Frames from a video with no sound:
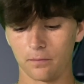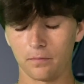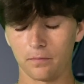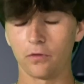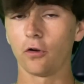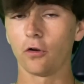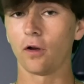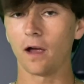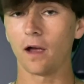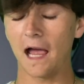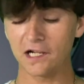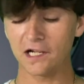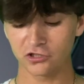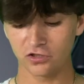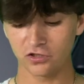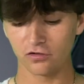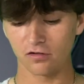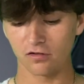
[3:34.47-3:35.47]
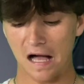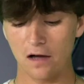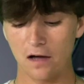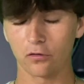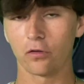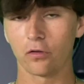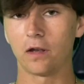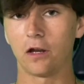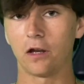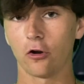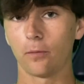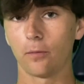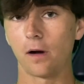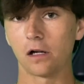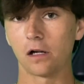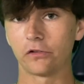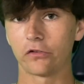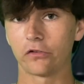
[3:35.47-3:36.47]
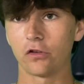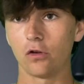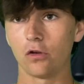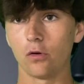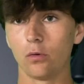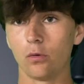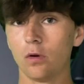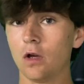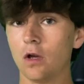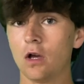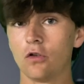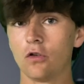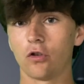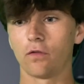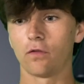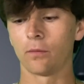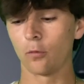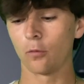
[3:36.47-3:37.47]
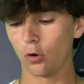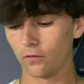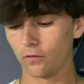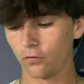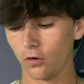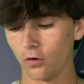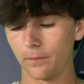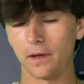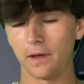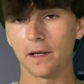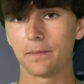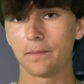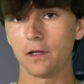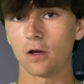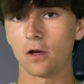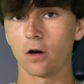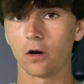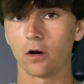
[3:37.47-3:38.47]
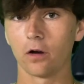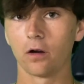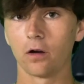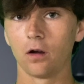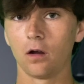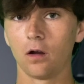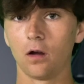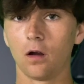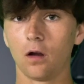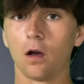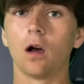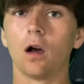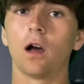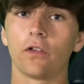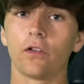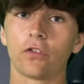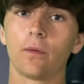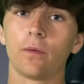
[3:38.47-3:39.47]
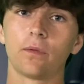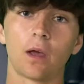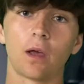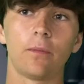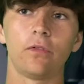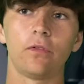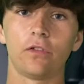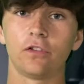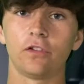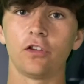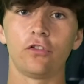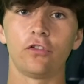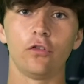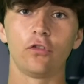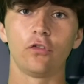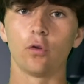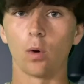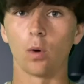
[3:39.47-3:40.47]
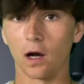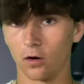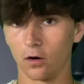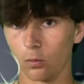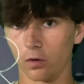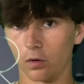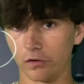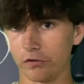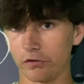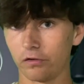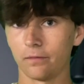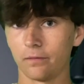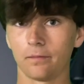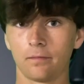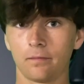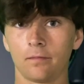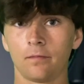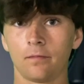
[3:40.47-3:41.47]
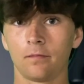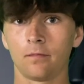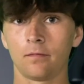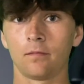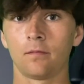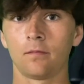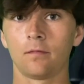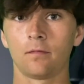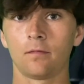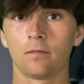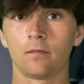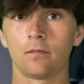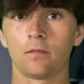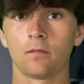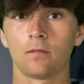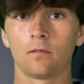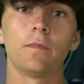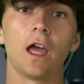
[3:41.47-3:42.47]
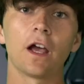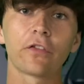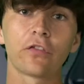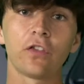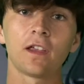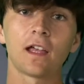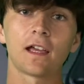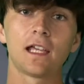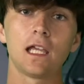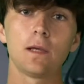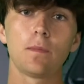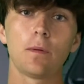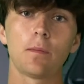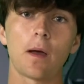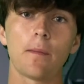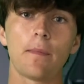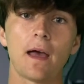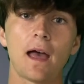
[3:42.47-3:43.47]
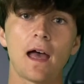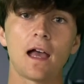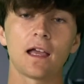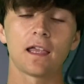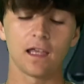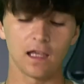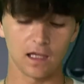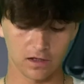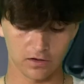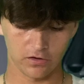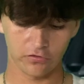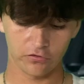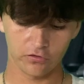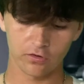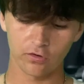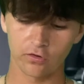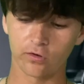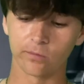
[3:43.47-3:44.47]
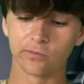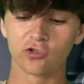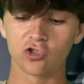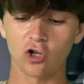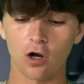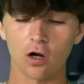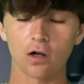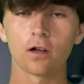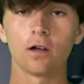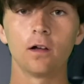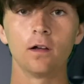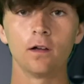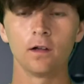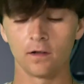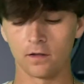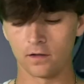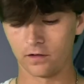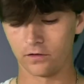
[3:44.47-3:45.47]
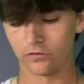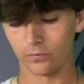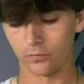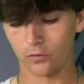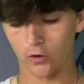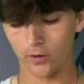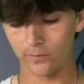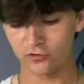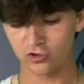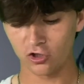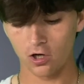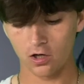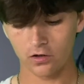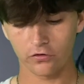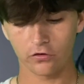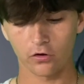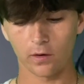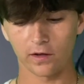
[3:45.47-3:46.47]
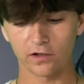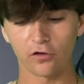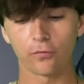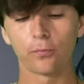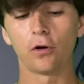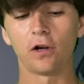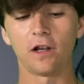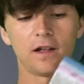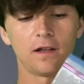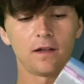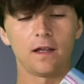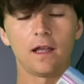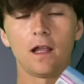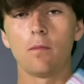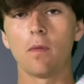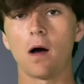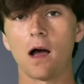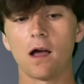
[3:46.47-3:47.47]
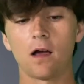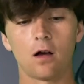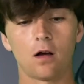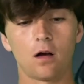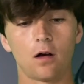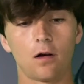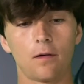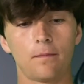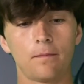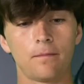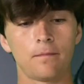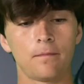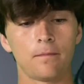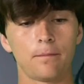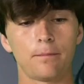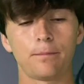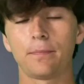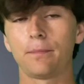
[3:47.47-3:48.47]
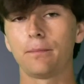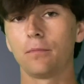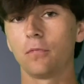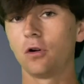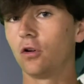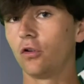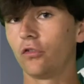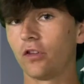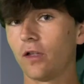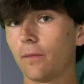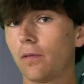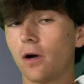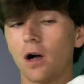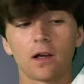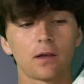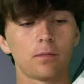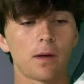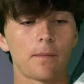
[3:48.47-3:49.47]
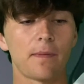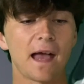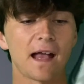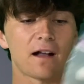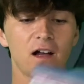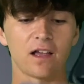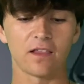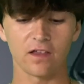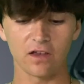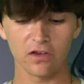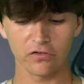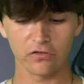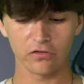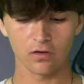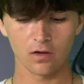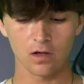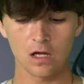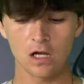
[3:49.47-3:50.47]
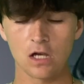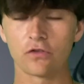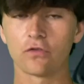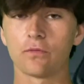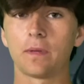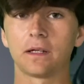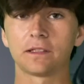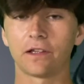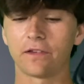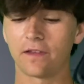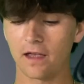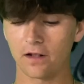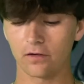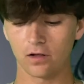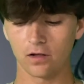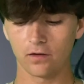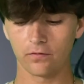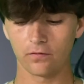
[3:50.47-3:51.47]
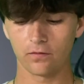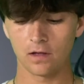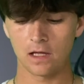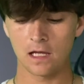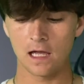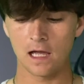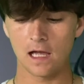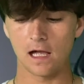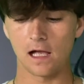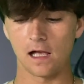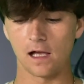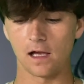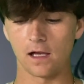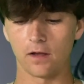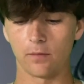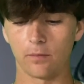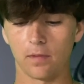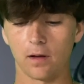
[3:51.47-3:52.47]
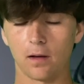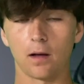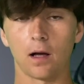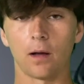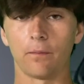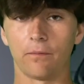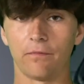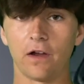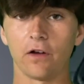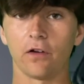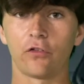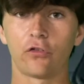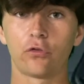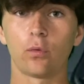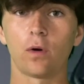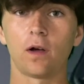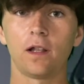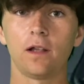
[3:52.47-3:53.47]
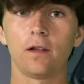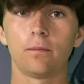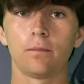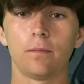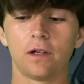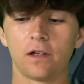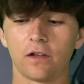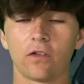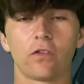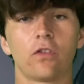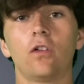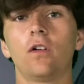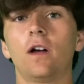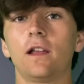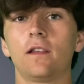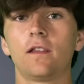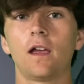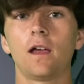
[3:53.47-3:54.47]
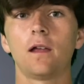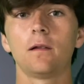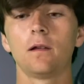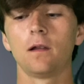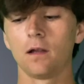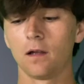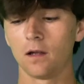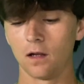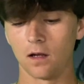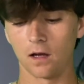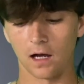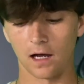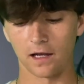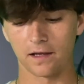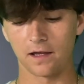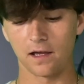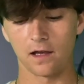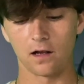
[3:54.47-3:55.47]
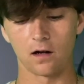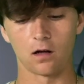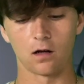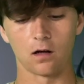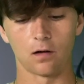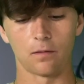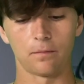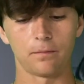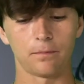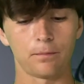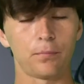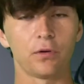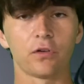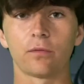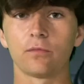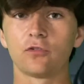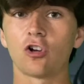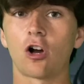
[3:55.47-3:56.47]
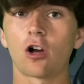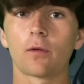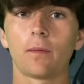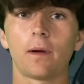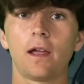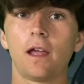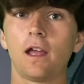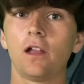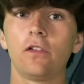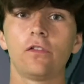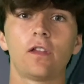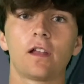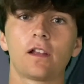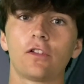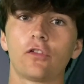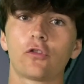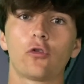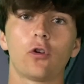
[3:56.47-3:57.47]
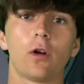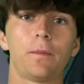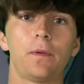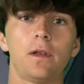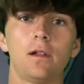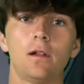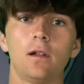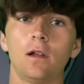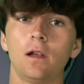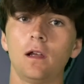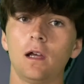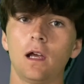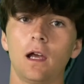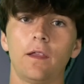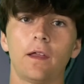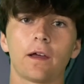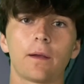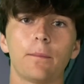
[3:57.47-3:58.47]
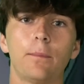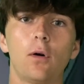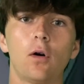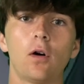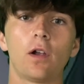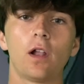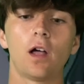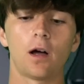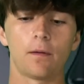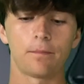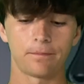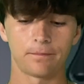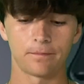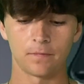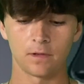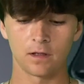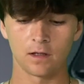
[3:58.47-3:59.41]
They're actually louder than AirPods too. So if I'm going for a big PR, I sometimes just use the wired ones. Next thing I keep in my bag is some chalk, some grip chalk. So I just put it in my little Ziploc in my bag like this. So I'm about to deadlift and I'm very sweaty because it's the leg day. I can put some chalk in my hands and I can just grip it and I can pull it up.